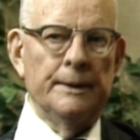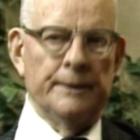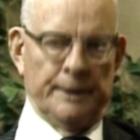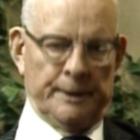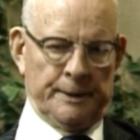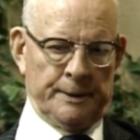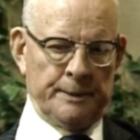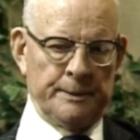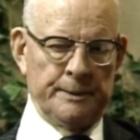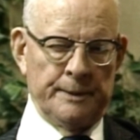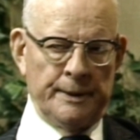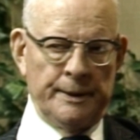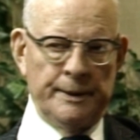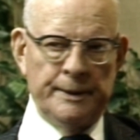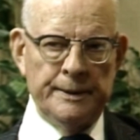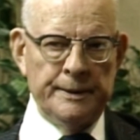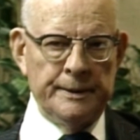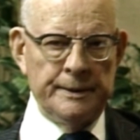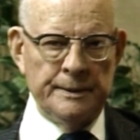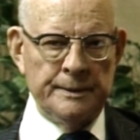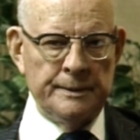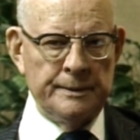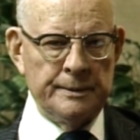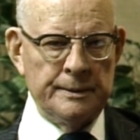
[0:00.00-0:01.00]
They don't learn
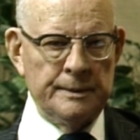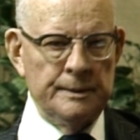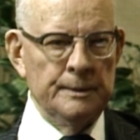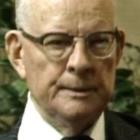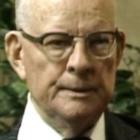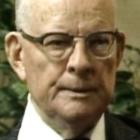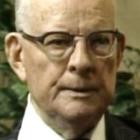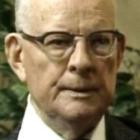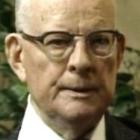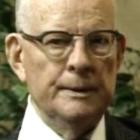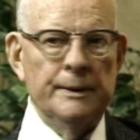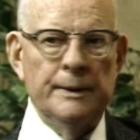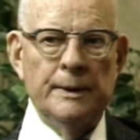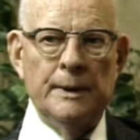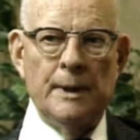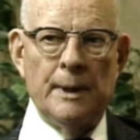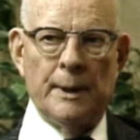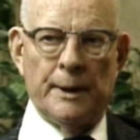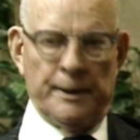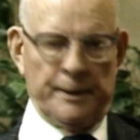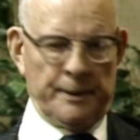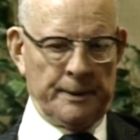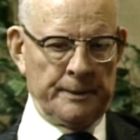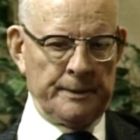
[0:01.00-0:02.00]
it in school.
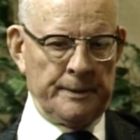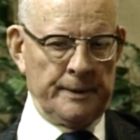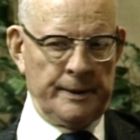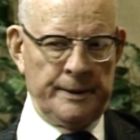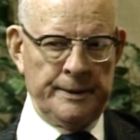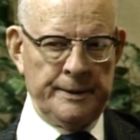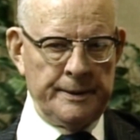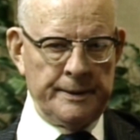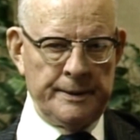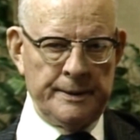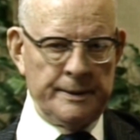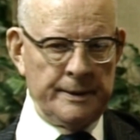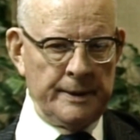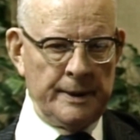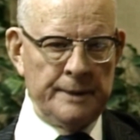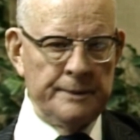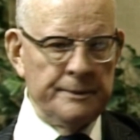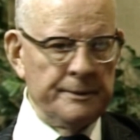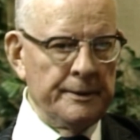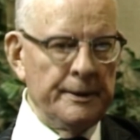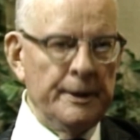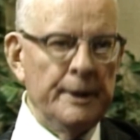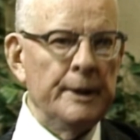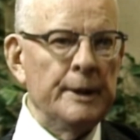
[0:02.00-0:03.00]
They don't learn it in
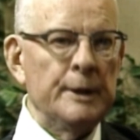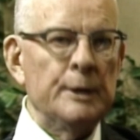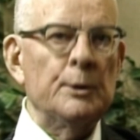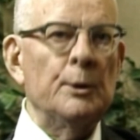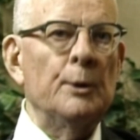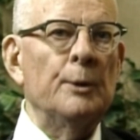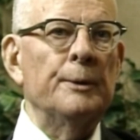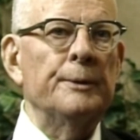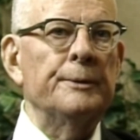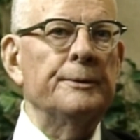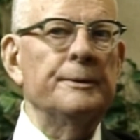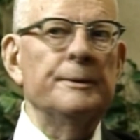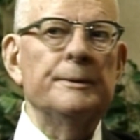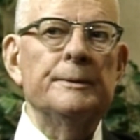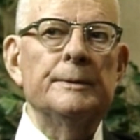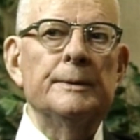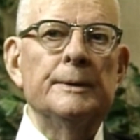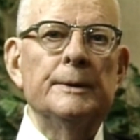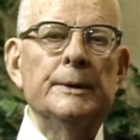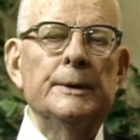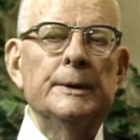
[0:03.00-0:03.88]
engineering courses.